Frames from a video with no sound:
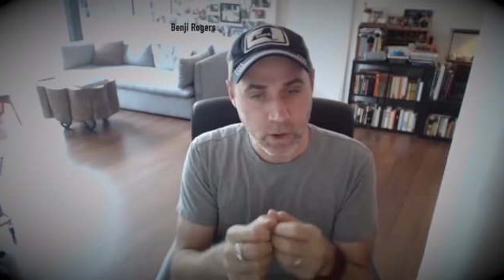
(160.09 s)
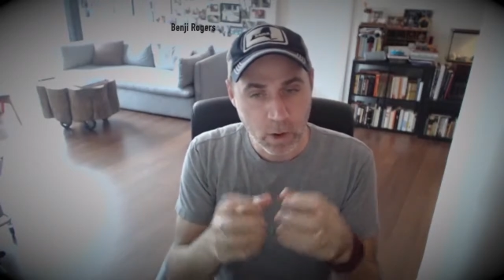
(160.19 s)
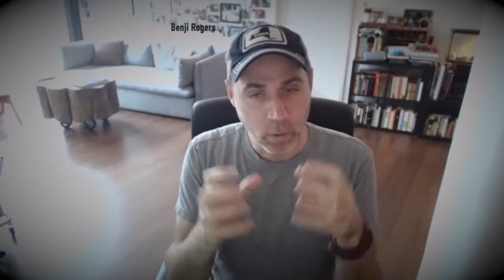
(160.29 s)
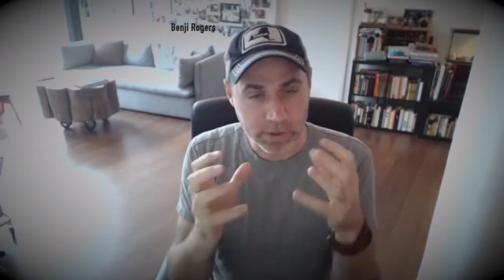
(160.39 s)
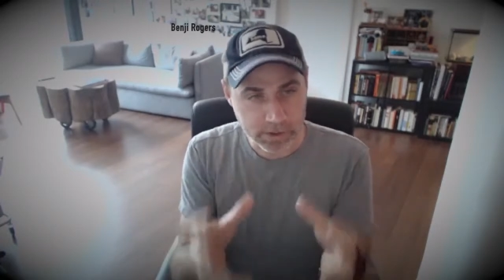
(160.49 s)

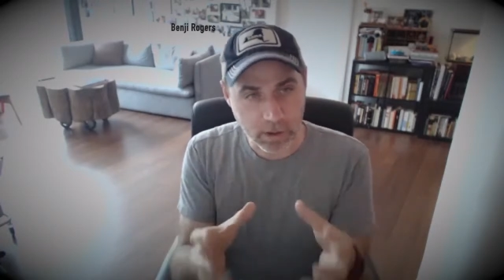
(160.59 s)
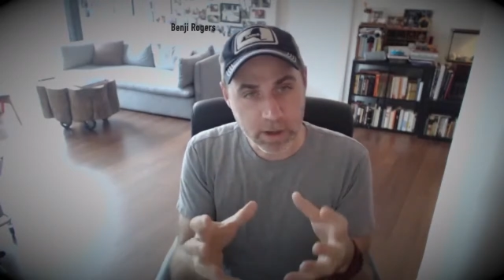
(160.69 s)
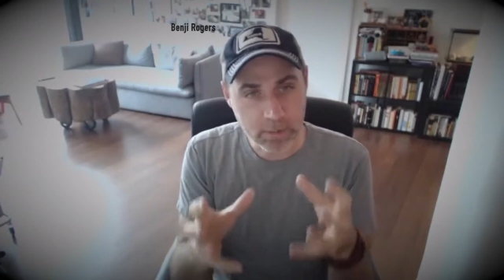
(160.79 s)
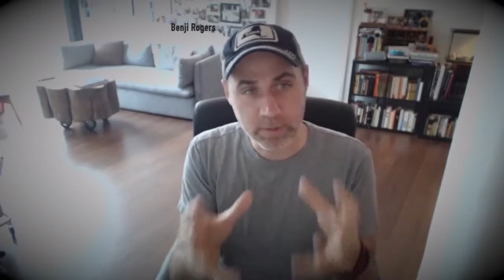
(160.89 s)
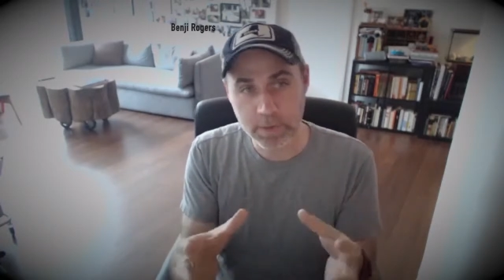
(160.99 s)
We're
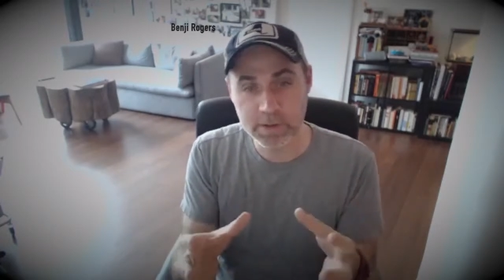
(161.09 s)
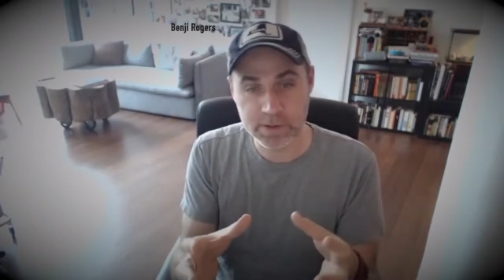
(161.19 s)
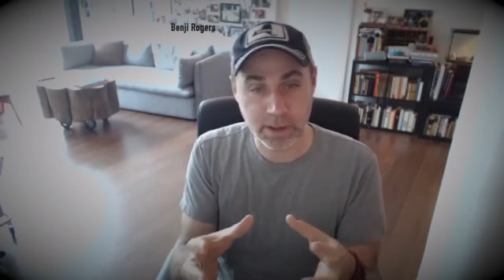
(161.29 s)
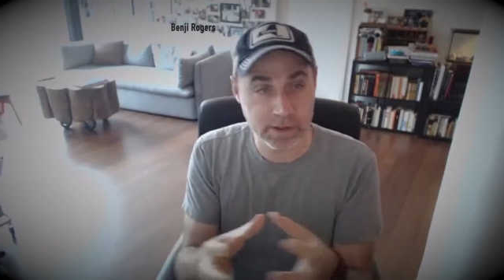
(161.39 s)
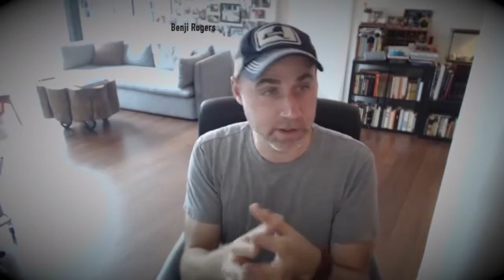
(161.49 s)
starting with
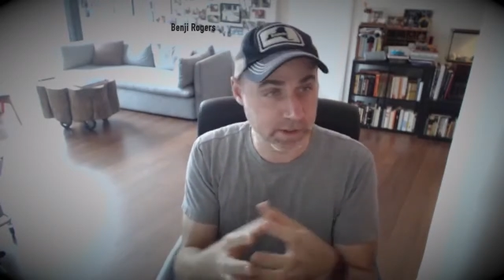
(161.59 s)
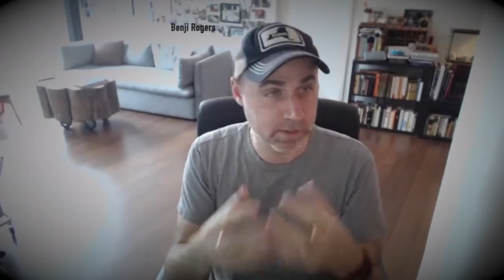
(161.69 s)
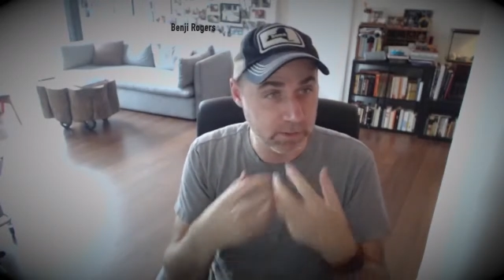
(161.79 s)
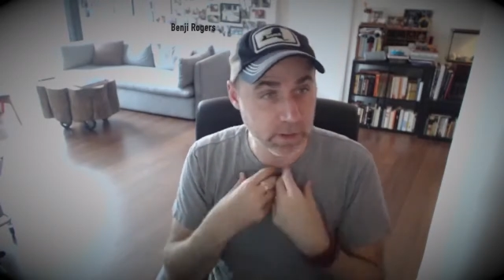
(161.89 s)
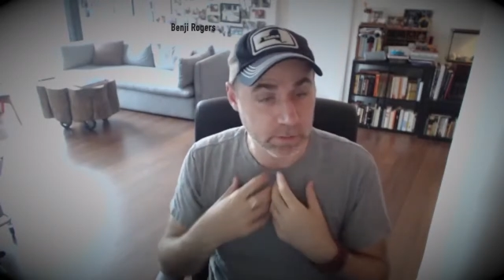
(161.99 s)
music because
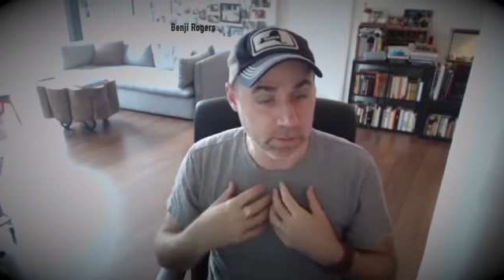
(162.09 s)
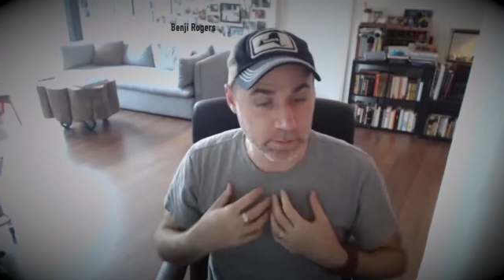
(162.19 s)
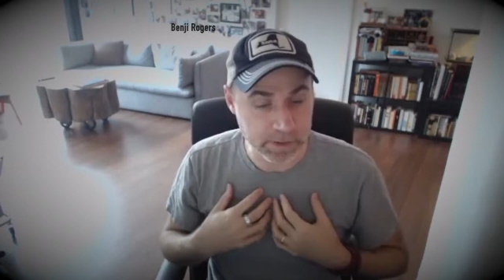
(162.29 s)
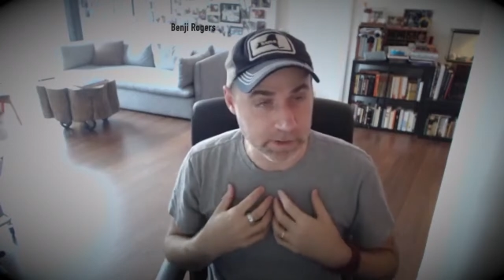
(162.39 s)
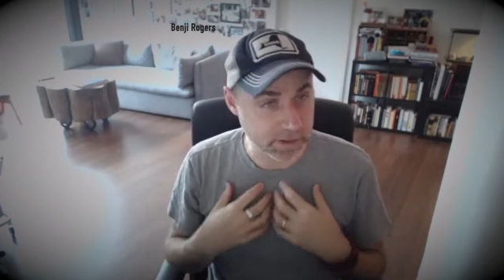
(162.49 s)
it's, you know, the
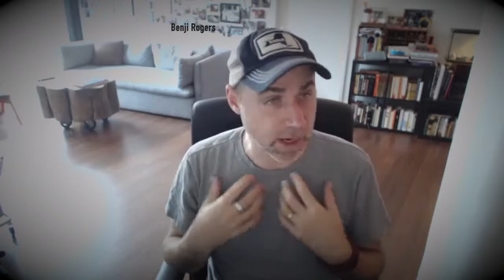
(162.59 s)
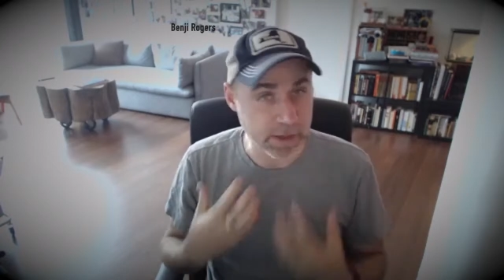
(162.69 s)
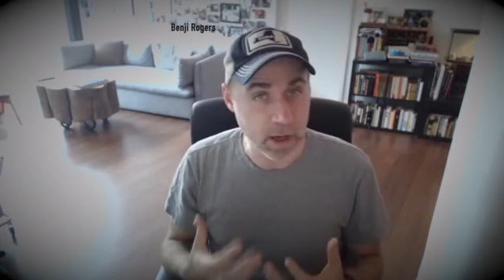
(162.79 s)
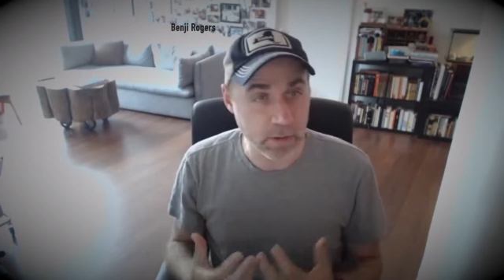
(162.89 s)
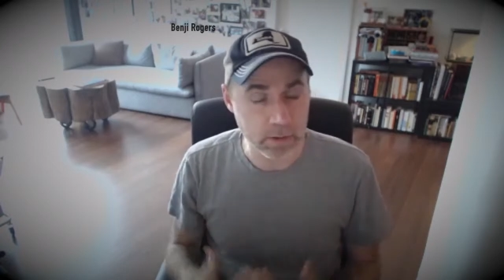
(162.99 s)
business I
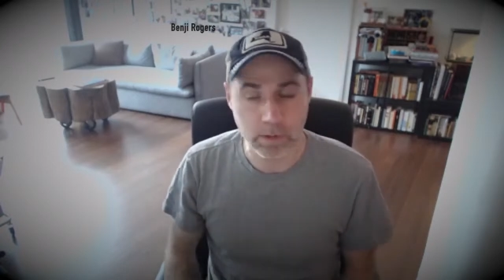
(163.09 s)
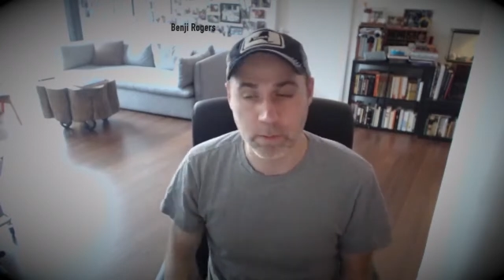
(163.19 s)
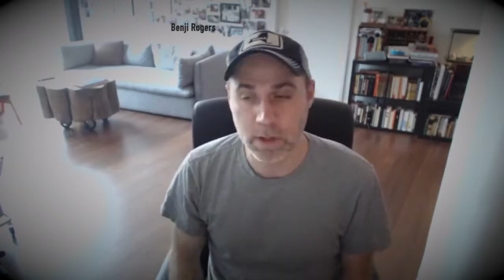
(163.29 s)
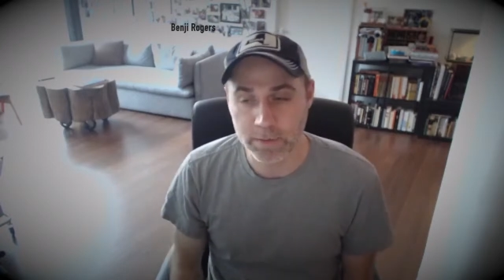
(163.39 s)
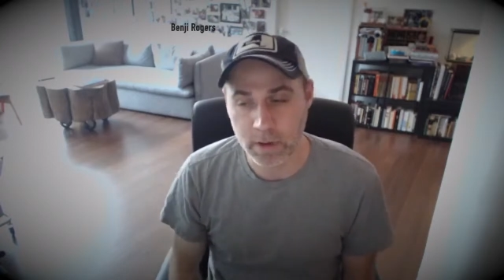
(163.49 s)
know and
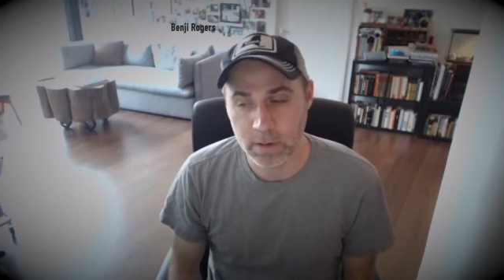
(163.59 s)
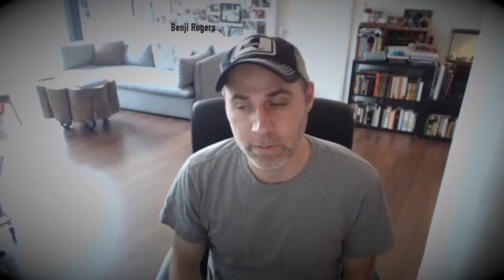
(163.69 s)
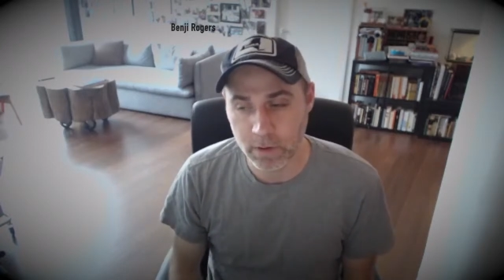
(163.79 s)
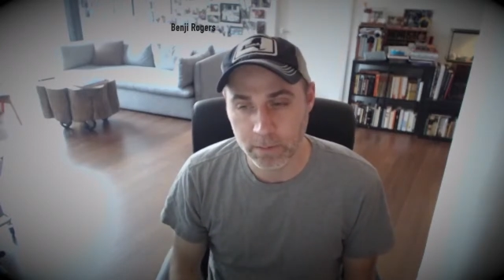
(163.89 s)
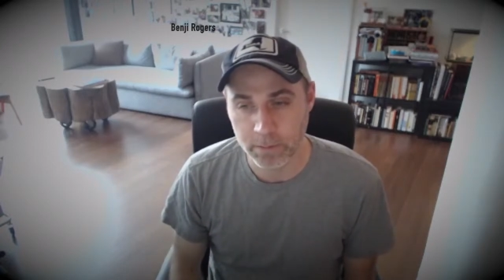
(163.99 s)
what I've come
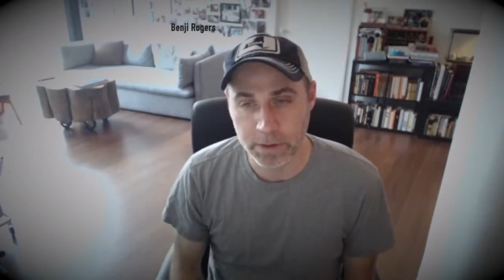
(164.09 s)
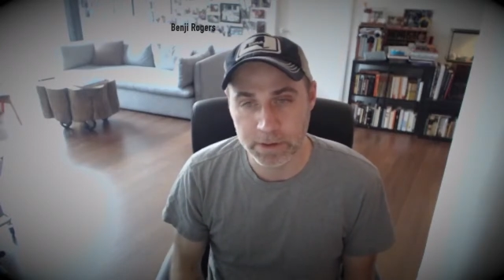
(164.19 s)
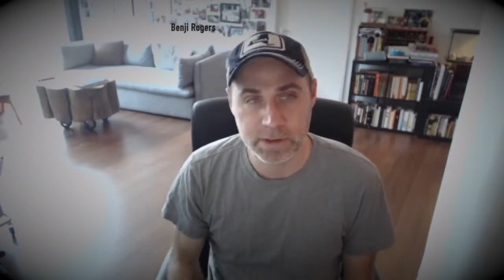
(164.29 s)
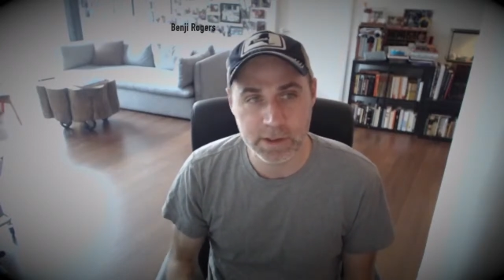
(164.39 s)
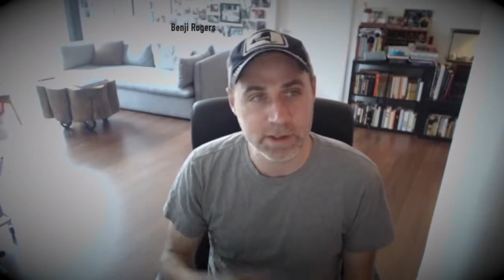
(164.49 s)
from, but
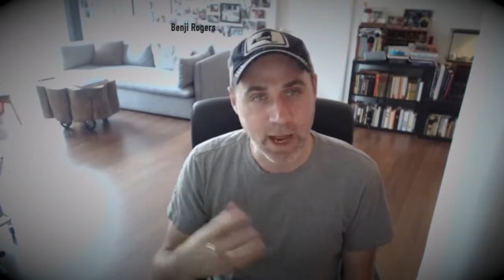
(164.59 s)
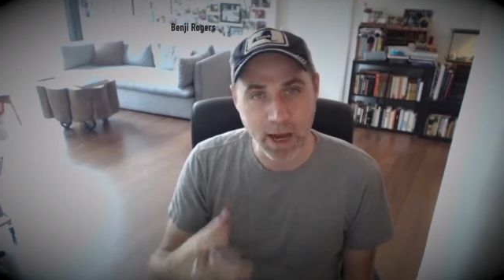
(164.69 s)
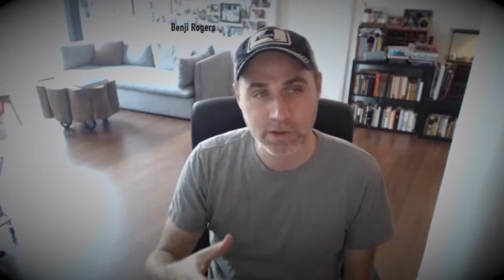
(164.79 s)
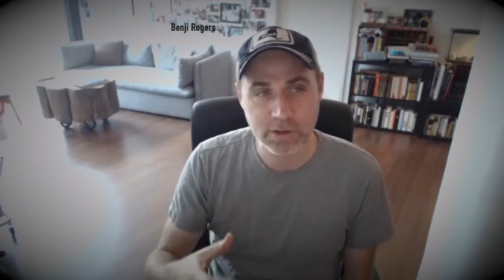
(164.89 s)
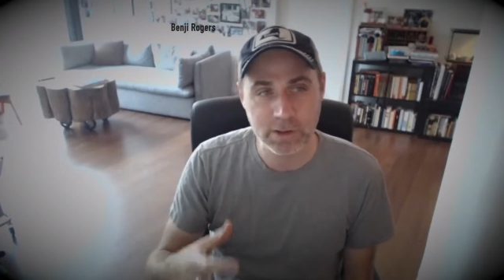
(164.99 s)
this is
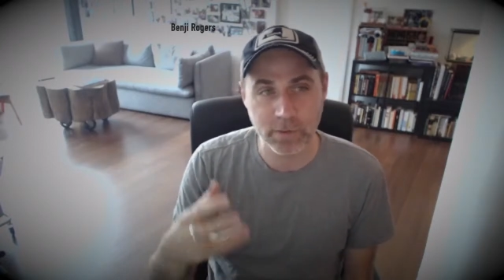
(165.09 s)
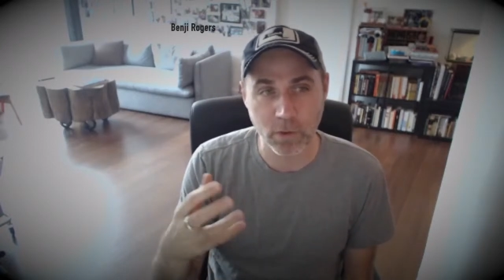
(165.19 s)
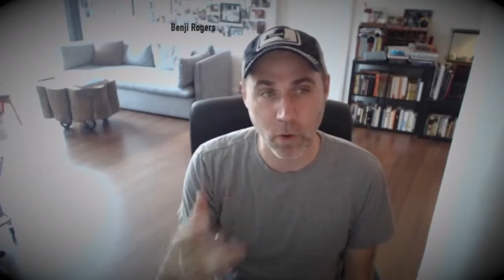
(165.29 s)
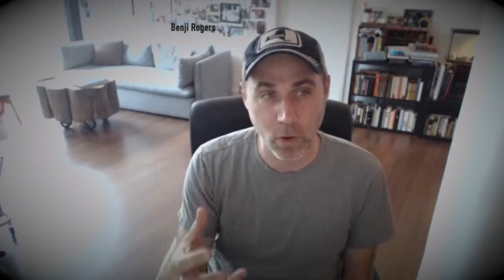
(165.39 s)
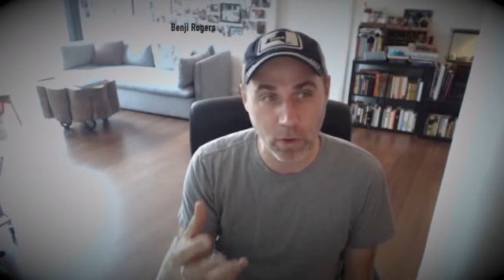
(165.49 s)
actually
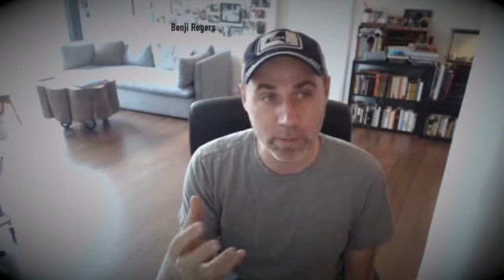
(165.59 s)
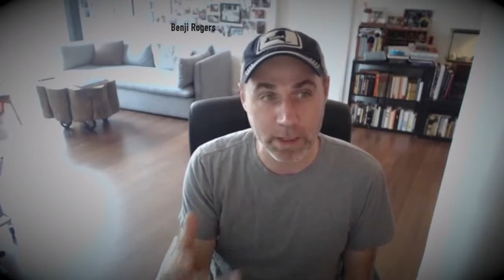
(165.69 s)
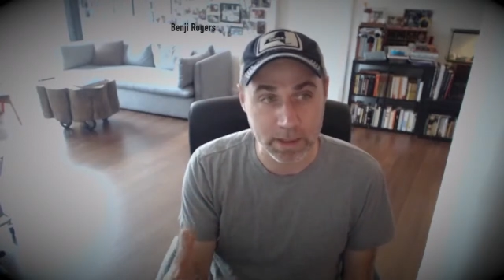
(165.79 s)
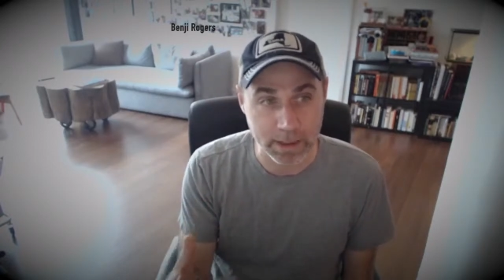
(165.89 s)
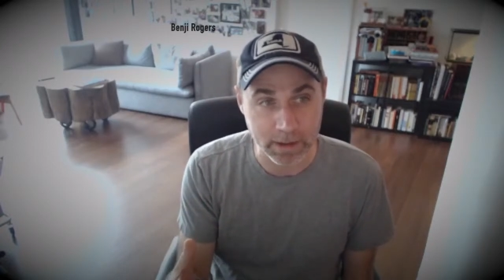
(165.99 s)
for all
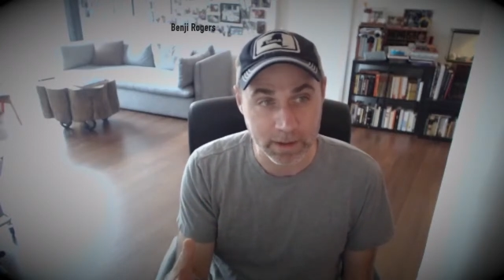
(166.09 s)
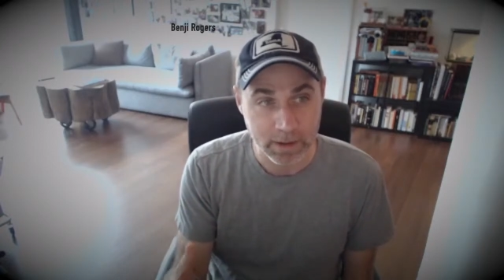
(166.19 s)
media.